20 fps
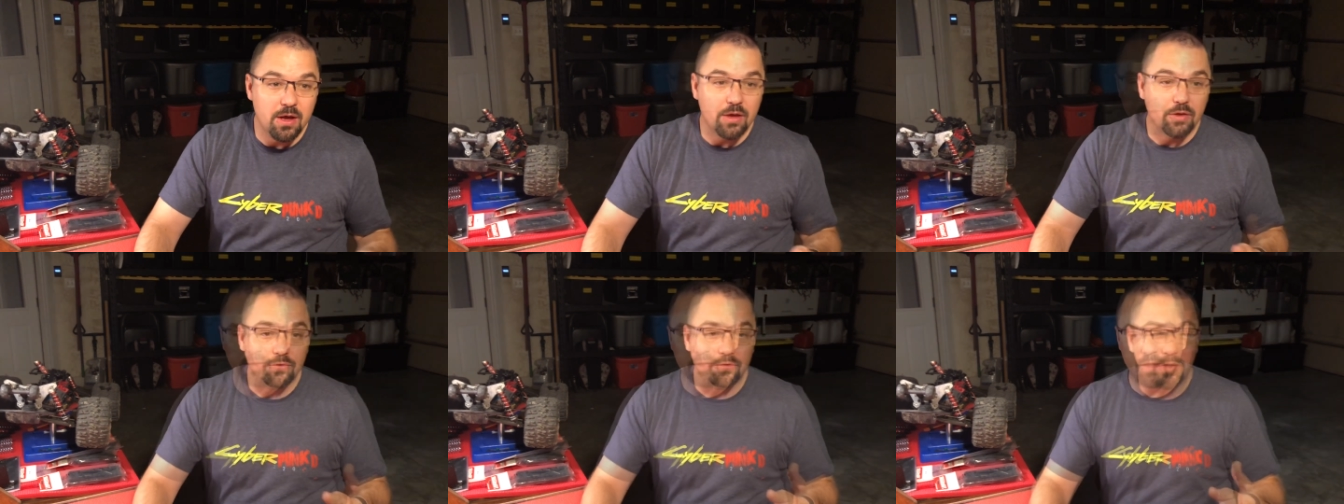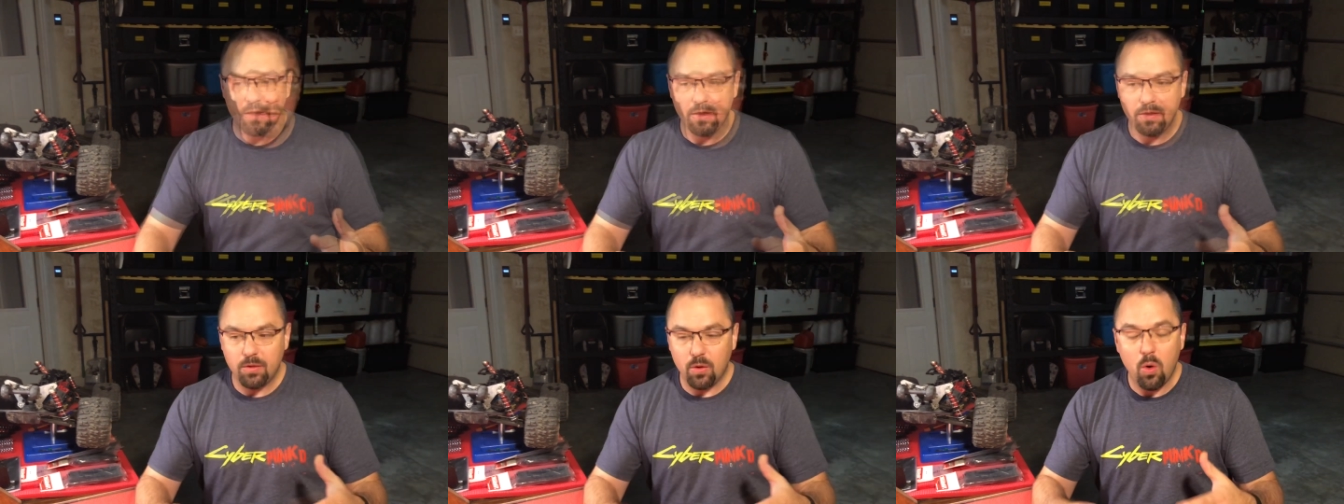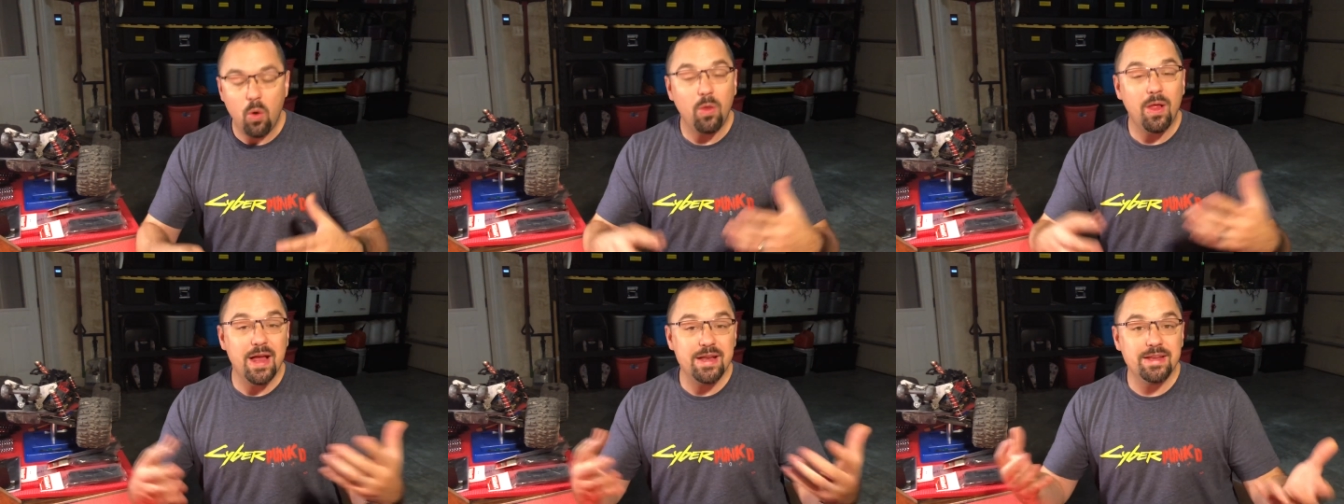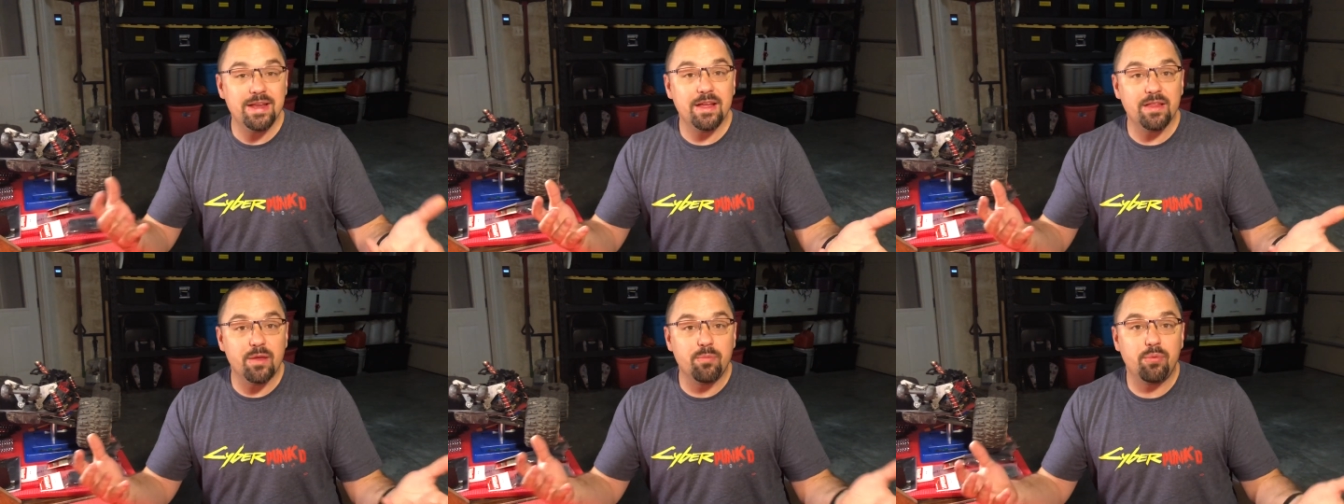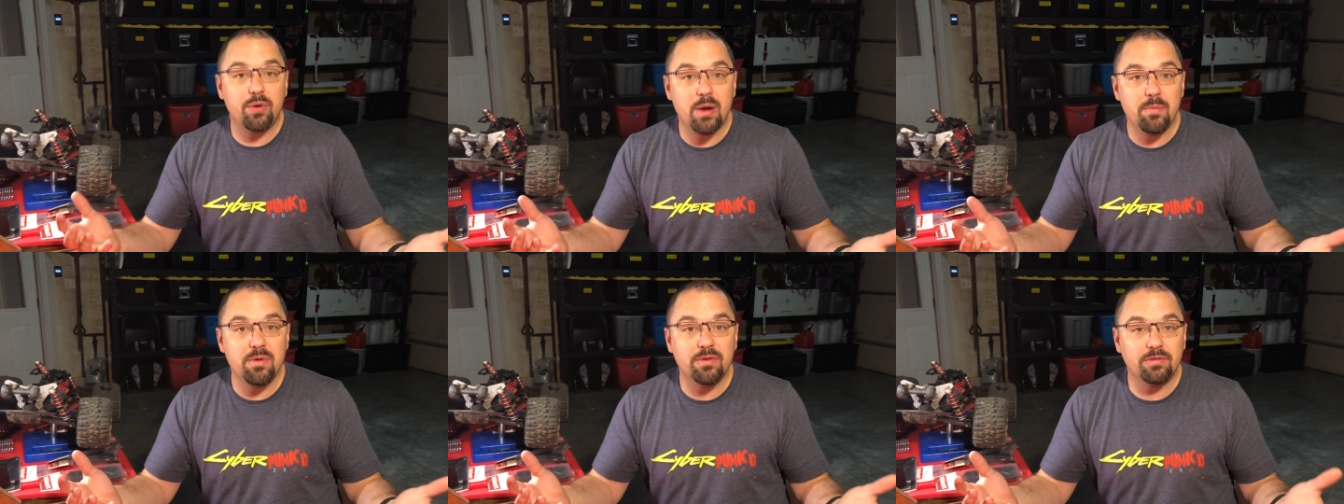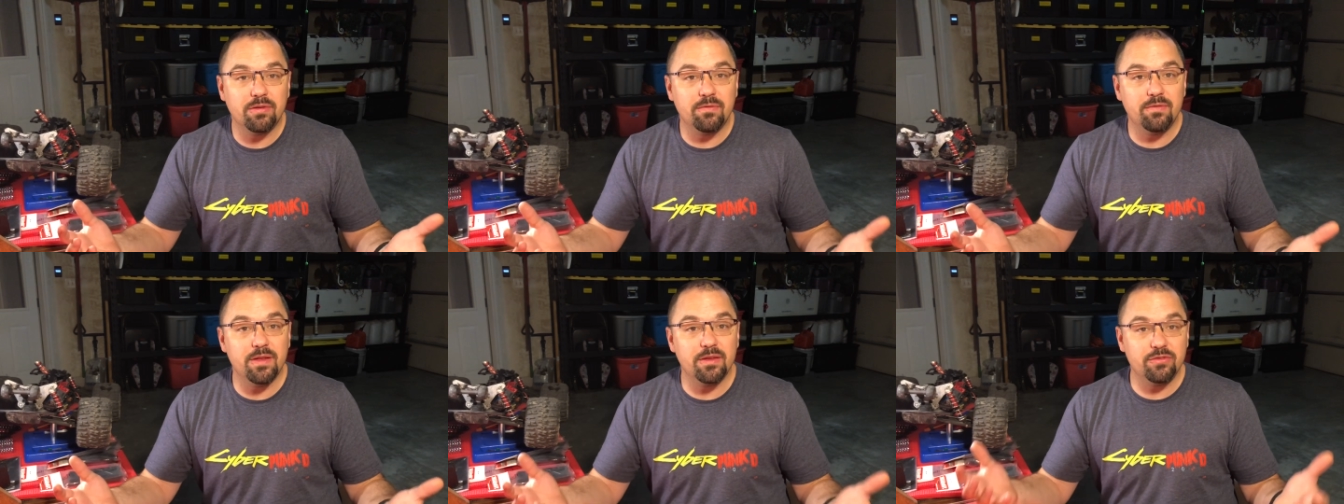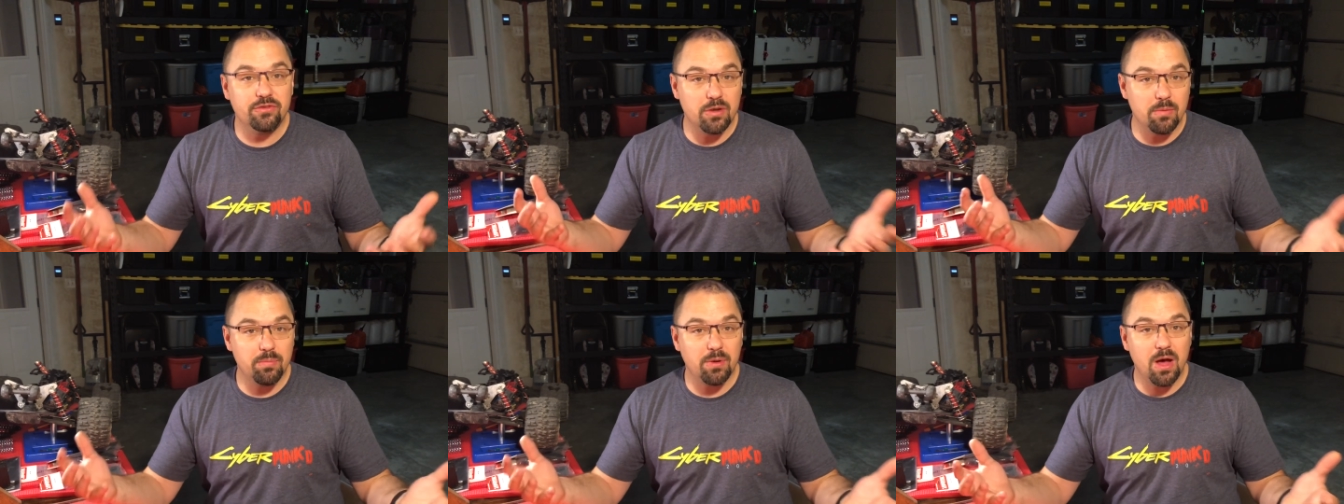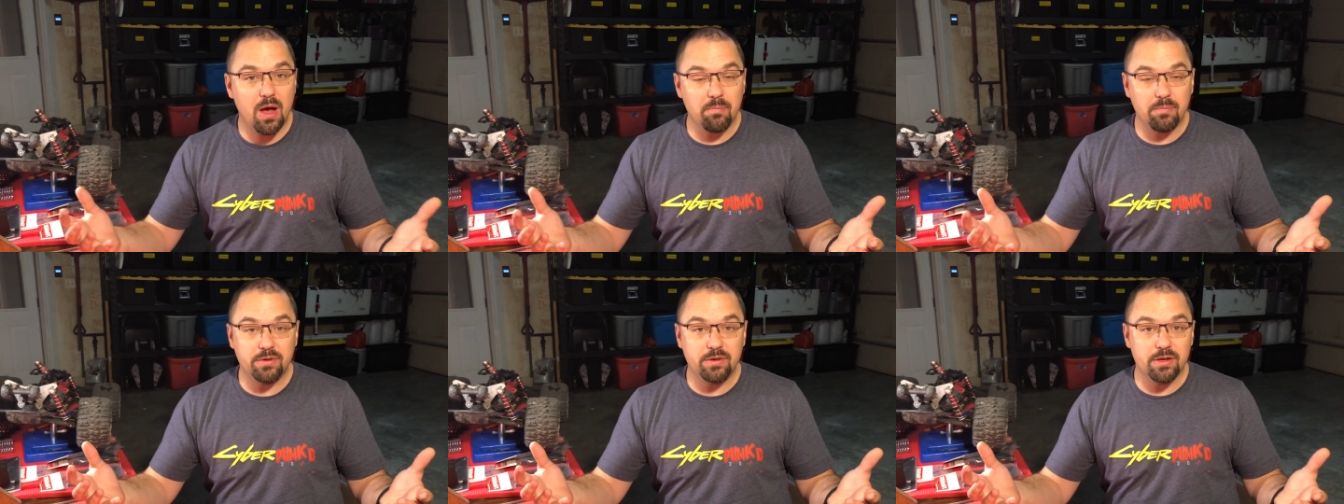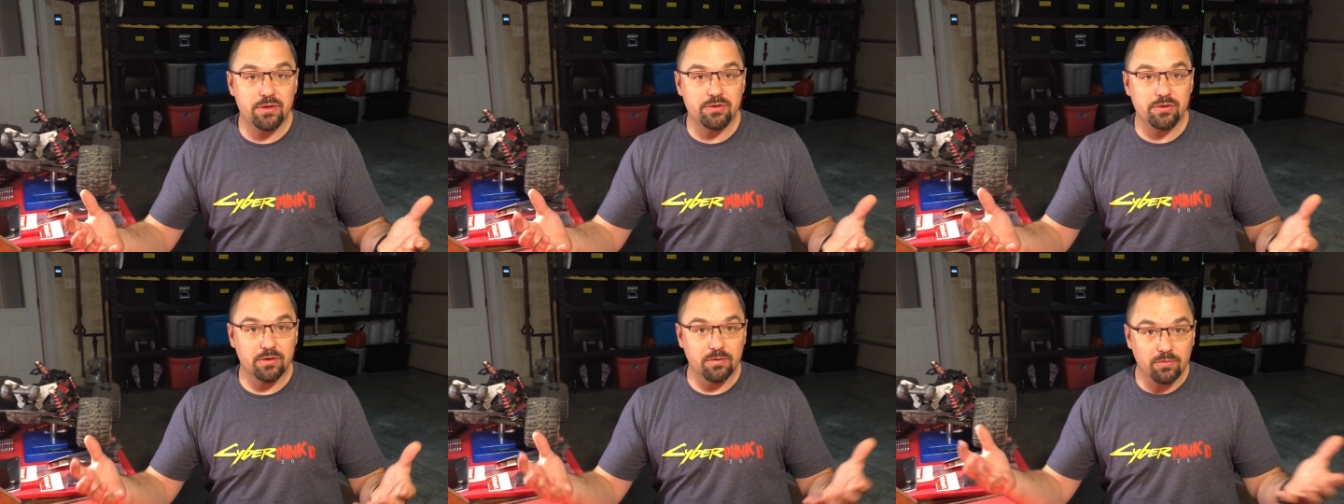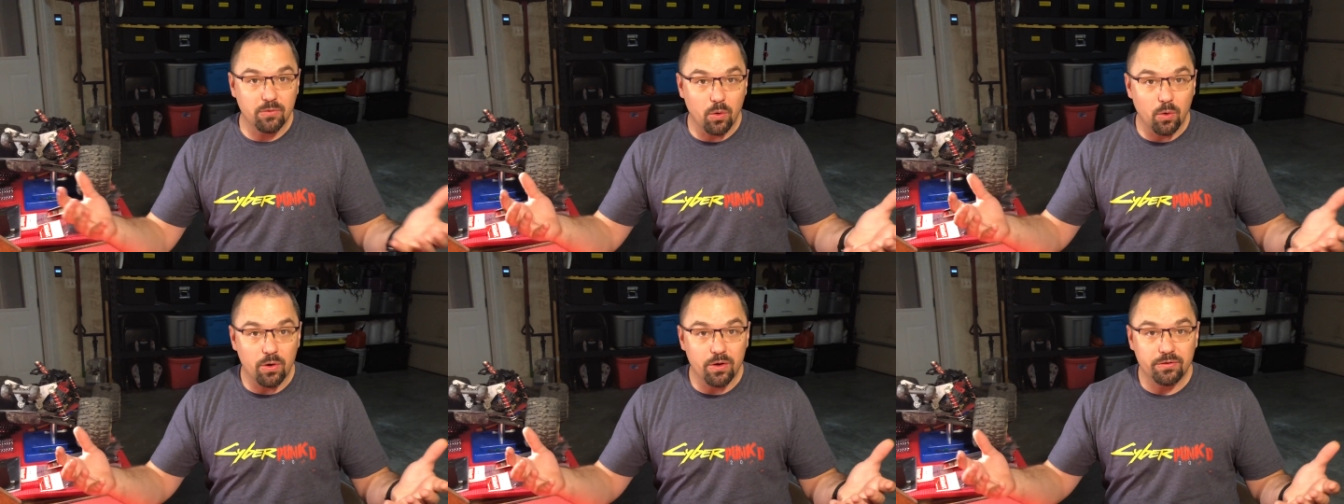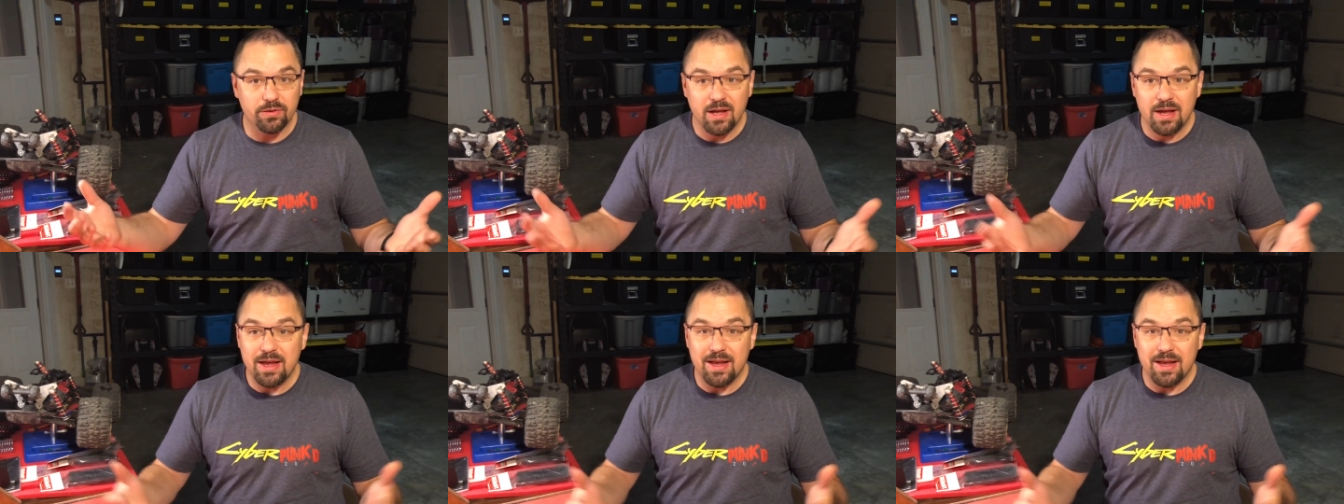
So the whole idea and the premise of this jump competition, of course,